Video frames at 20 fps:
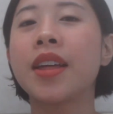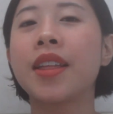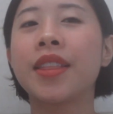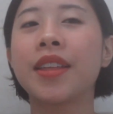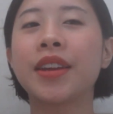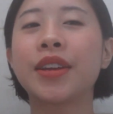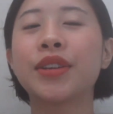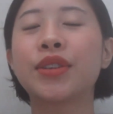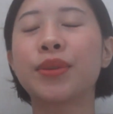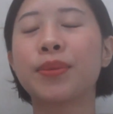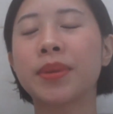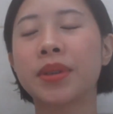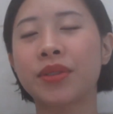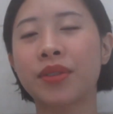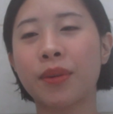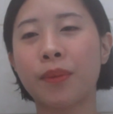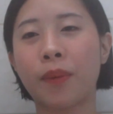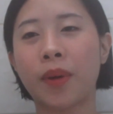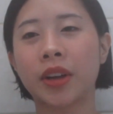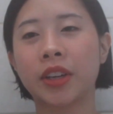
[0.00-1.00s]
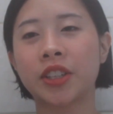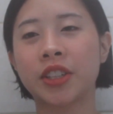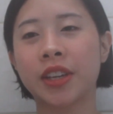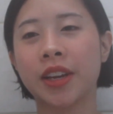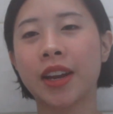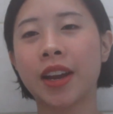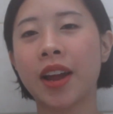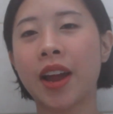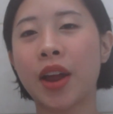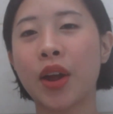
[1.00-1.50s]
Thank you so much for
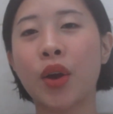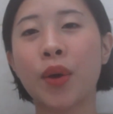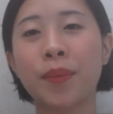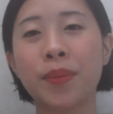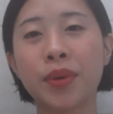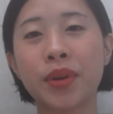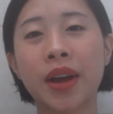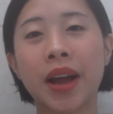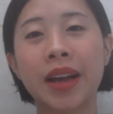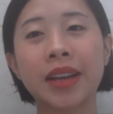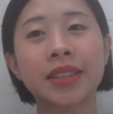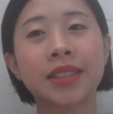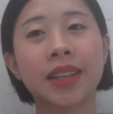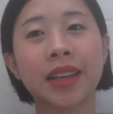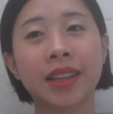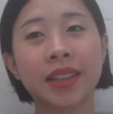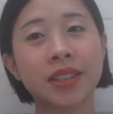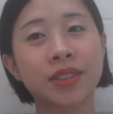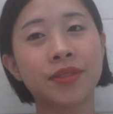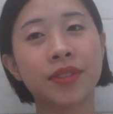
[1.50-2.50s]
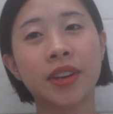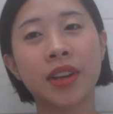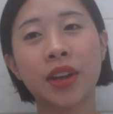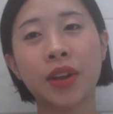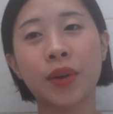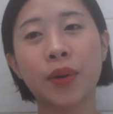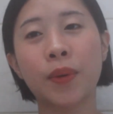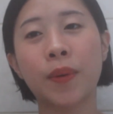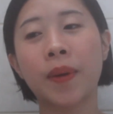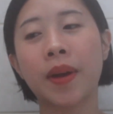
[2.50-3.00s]
watching. I hope you guys like this
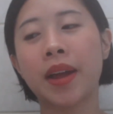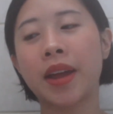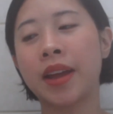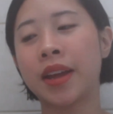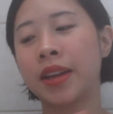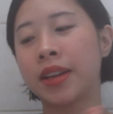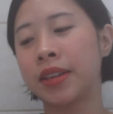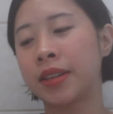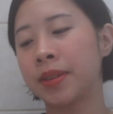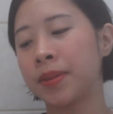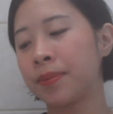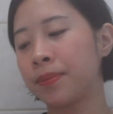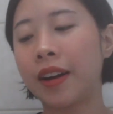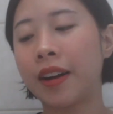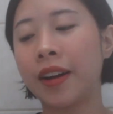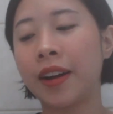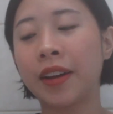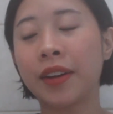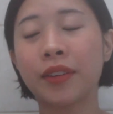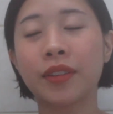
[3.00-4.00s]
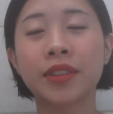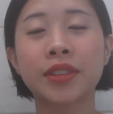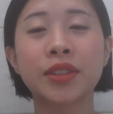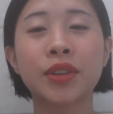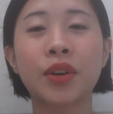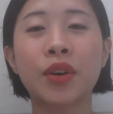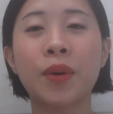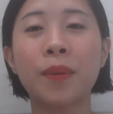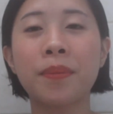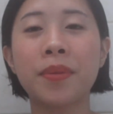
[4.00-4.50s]
video, and I also
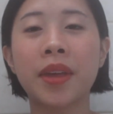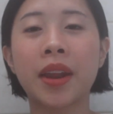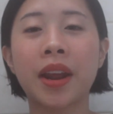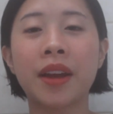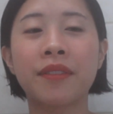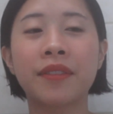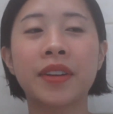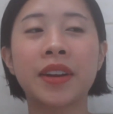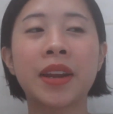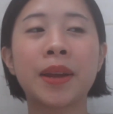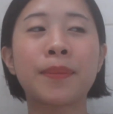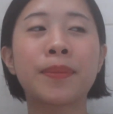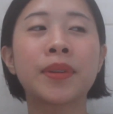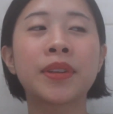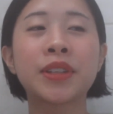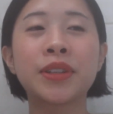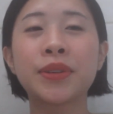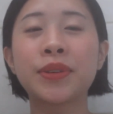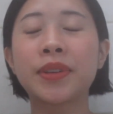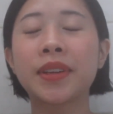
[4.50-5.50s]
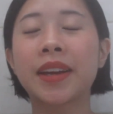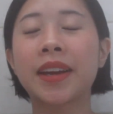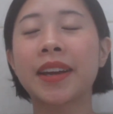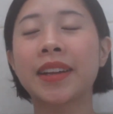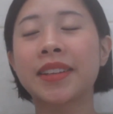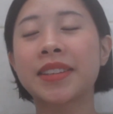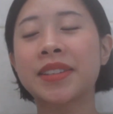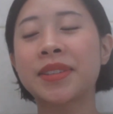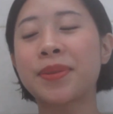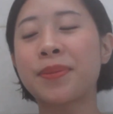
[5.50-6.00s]
hope that I've enabled you to
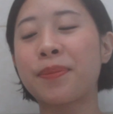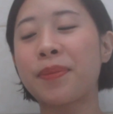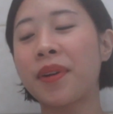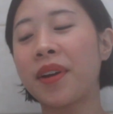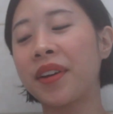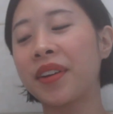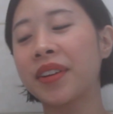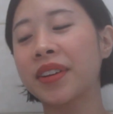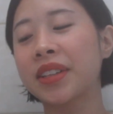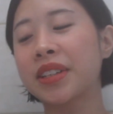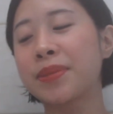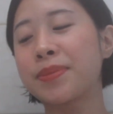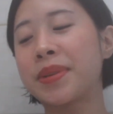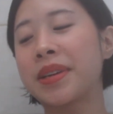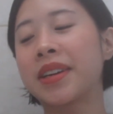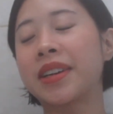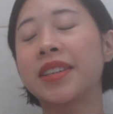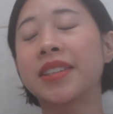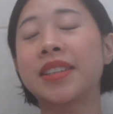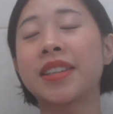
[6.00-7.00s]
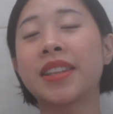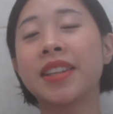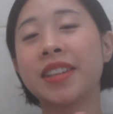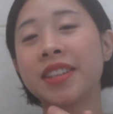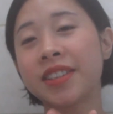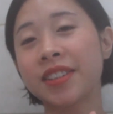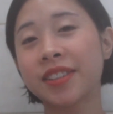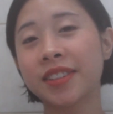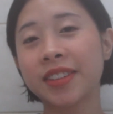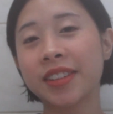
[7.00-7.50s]
get some products because
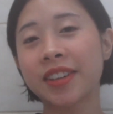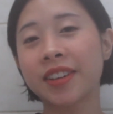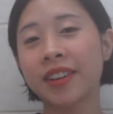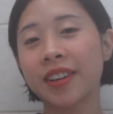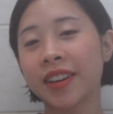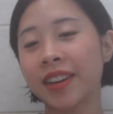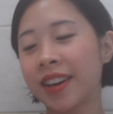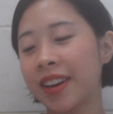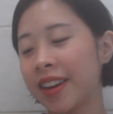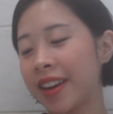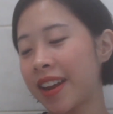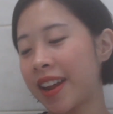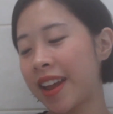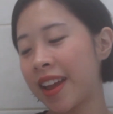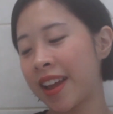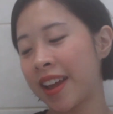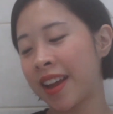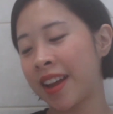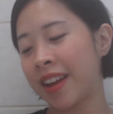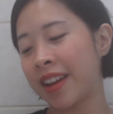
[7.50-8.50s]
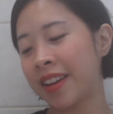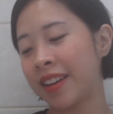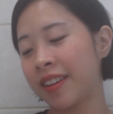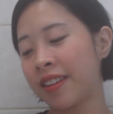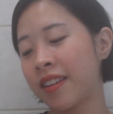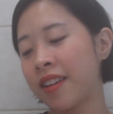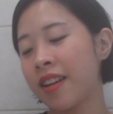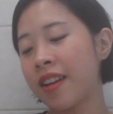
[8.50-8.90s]
these are really good and